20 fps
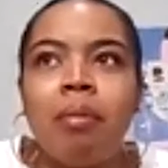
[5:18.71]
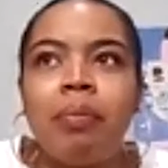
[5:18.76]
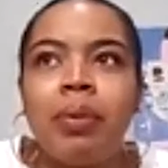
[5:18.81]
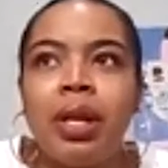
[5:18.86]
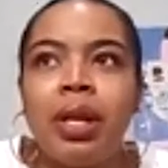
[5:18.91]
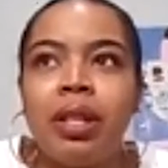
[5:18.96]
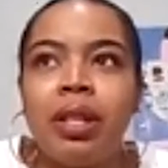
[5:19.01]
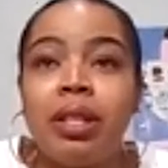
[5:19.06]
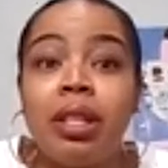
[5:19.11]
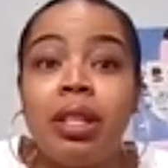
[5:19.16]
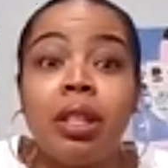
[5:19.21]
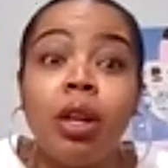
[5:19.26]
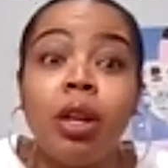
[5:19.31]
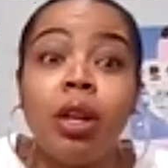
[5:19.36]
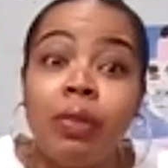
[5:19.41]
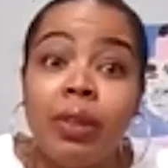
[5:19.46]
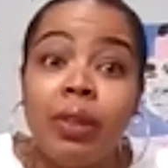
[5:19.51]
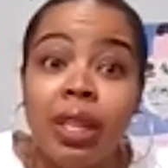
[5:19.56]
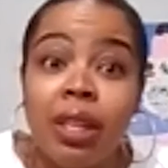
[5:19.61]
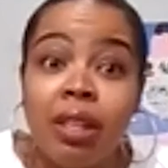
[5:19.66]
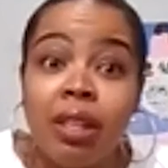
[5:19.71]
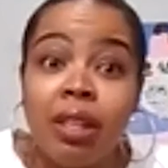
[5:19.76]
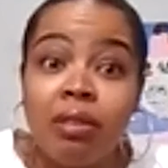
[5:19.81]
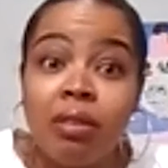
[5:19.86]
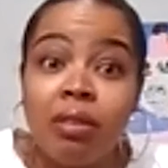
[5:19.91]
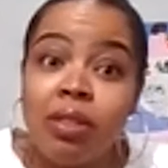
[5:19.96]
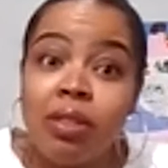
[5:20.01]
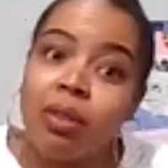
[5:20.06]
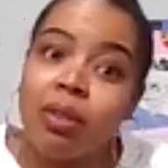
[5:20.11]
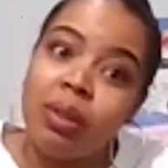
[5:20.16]
But then COVID hit,
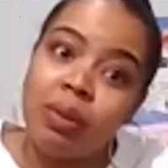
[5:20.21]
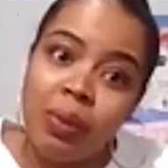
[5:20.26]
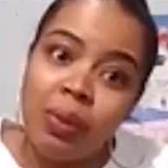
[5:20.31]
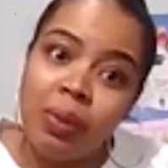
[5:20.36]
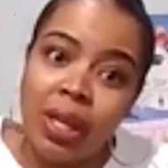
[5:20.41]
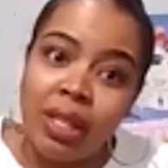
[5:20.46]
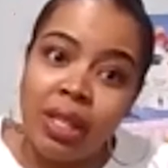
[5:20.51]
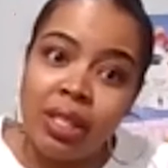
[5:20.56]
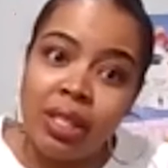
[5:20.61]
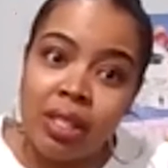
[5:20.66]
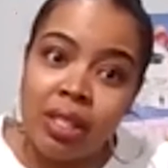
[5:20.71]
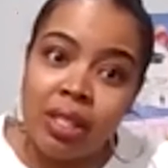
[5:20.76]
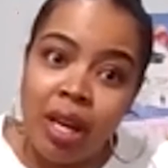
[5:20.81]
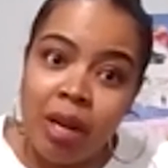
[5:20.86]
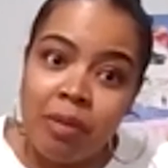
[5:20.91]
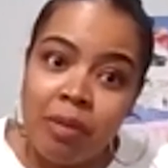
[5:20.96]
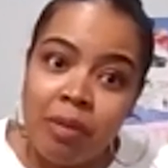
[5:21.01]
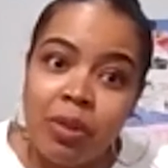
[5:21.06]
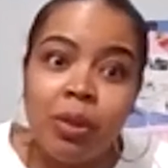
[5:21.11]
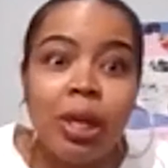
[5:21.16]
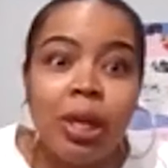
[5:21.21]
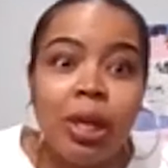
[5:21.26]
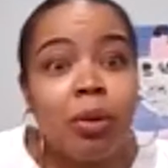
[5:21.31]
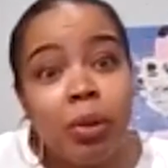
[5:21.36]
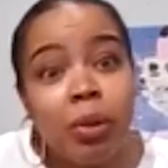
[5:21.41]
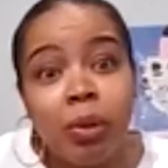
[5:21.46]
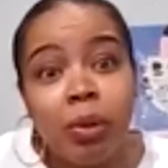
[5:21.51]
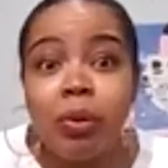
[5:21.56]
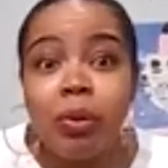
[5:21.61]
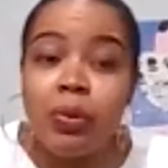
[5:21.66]
so then we had to stop. So like
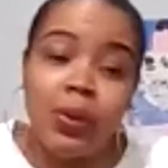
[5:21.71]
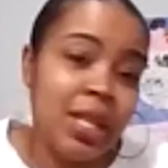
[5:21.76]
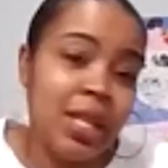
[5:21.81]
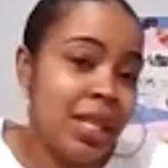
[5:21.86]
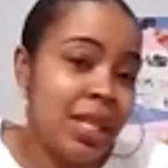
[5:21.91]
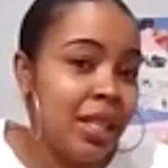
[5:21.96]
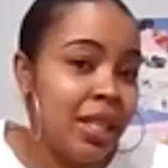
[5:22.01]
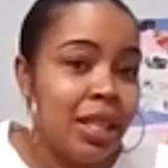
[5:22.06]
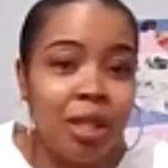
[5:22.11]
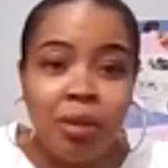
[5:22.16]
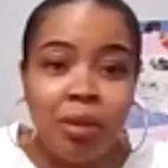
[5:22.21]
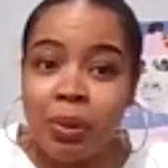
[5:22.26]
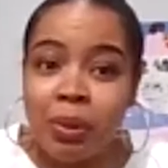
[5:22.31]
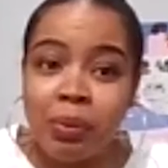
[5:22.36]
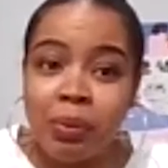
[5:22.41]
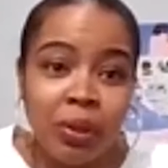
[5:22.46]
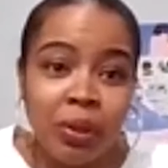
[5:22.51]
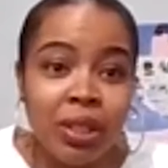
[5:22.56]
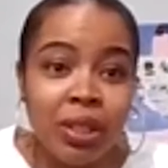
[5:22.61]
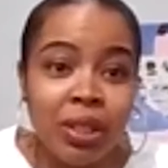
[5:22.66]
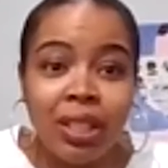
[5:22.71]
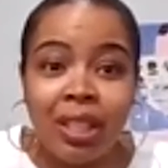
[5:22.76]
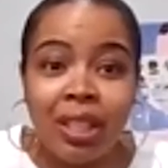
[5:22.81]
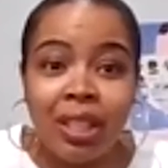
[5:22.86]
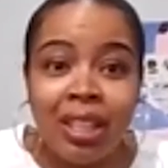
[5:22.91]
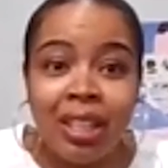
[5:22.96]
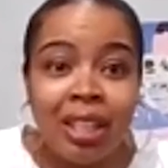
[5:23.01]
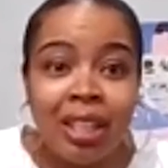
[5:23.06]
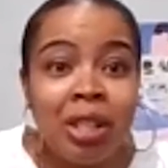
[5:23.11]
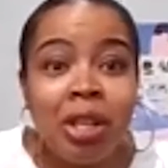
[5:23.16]
we were right there, we were
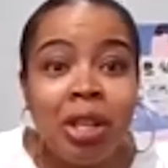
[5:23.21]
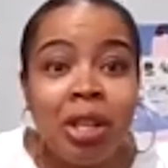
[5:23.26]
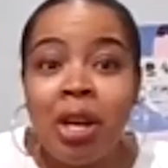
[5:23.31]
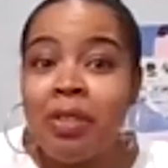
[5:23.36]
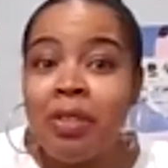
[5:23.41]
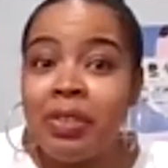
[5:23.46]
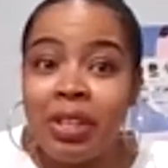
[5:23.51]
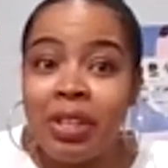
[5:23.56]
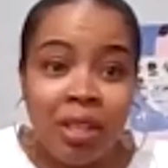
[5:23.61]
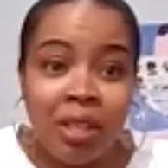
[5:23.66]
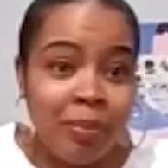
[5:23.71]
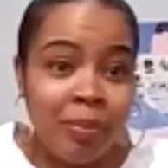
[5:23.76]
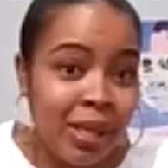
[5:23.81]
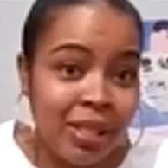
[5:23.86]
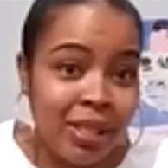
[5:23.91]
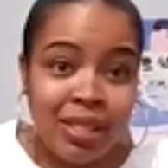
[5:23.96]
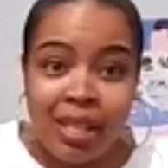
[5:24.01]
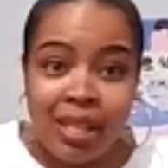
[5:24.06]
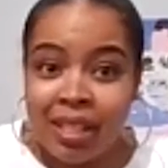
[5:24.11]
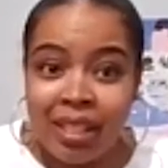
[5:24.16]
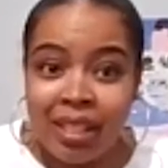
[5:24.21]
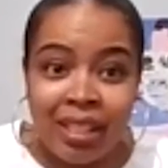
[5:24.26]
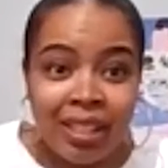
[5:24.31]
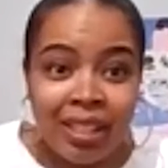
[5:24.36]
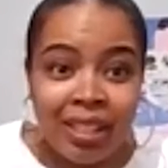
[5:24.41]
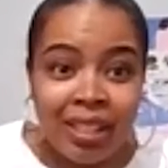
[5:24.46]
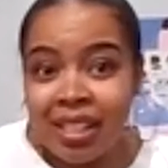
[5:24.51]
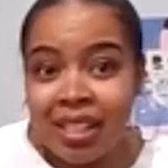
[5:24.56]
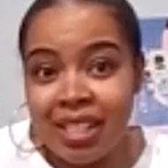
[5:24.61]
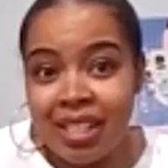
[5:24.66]
looking, thinking about signing a
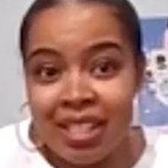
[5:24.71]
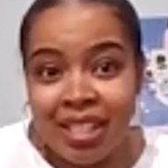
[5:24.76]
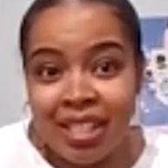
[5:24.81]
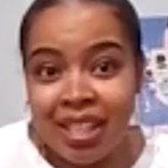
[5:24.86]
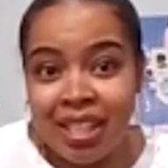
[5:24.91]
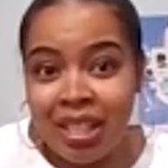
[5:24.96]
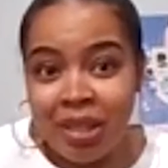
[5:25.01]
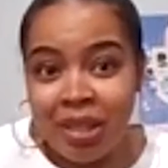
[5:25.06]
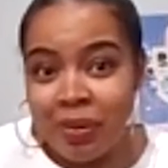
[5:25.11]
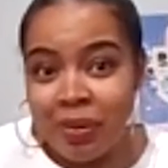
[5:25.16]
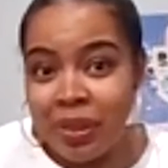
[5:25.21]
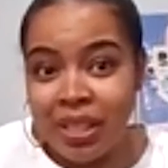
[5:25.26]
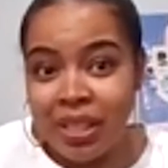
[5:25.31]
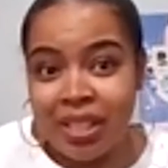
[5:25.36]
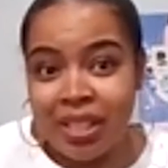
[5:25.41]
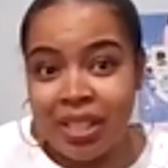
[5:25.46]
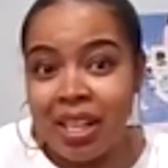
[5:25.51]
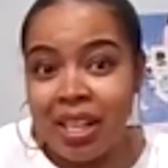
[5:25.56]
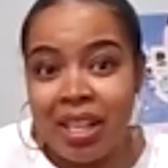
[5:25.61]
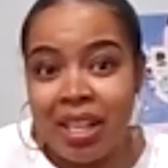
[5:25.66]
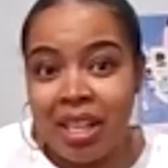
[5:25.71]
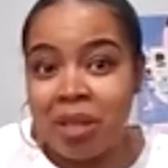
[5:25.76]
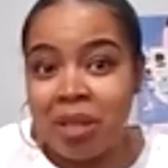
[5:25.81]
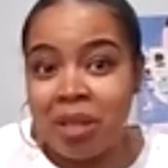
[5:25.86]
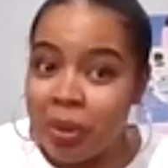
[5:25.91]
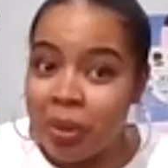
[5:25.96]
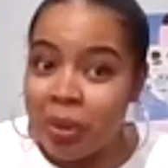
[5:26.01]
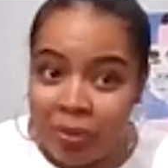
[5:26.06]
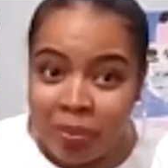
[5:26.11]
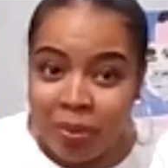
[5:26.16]
lease, and then we just kind of had to
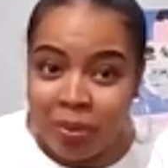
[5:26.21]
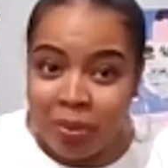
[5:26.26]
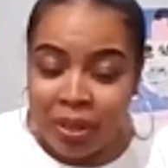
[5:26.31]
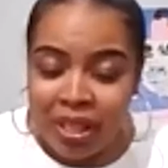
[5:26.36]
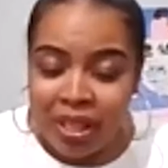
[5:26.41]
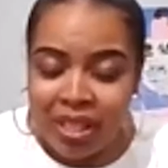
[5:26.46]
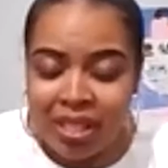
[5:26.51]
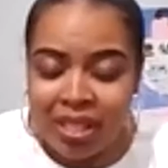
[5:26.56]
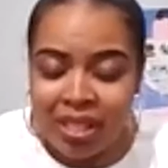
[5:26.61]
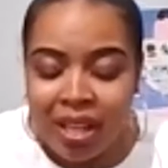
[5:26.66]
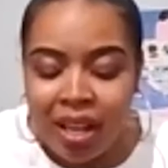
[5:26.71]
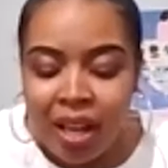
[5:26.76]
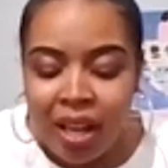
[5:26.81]
pump the brakes.